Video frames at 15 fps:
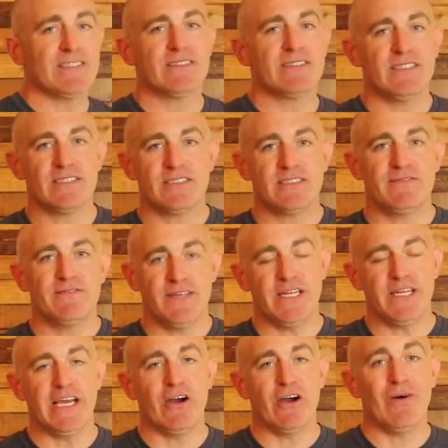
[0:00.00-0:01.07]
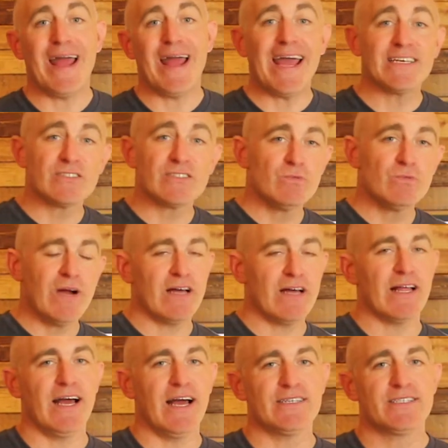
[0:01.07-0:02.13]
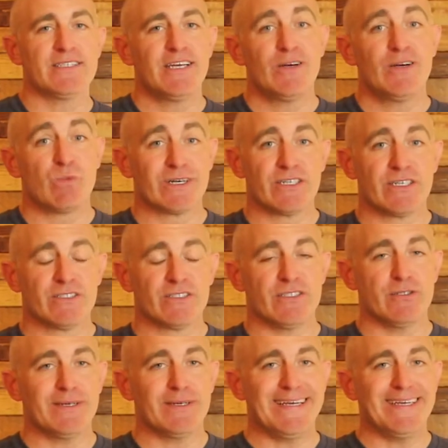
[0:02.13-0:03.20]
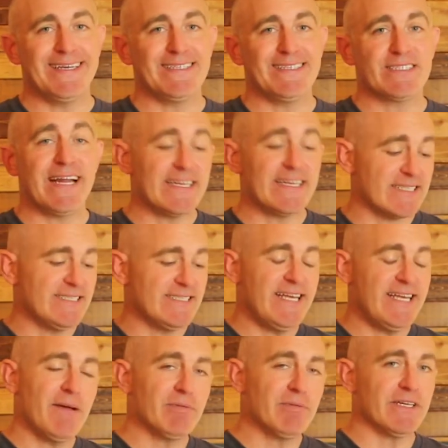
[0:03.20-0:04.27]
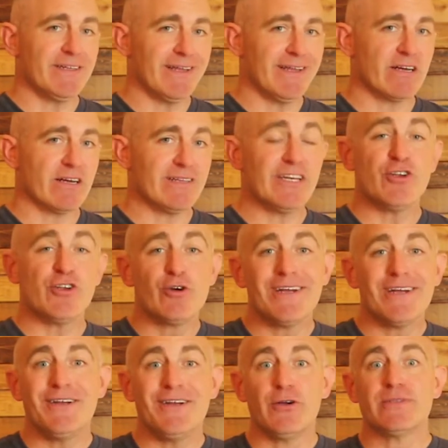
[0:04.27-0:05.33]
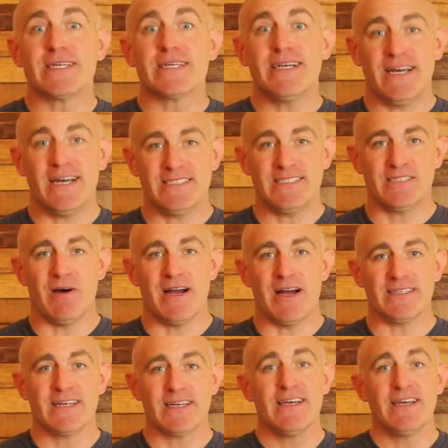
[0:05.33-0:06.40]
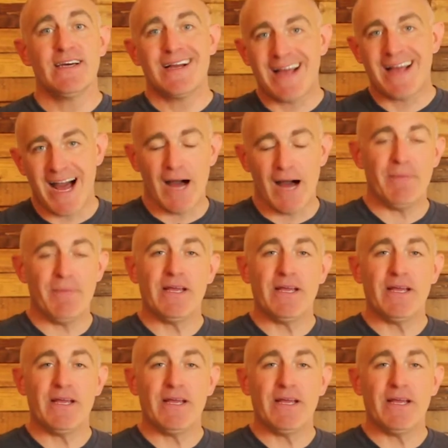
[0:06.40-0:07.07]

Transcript: this video, as well as what it'll do is it has a template in there that you can use and customize, copy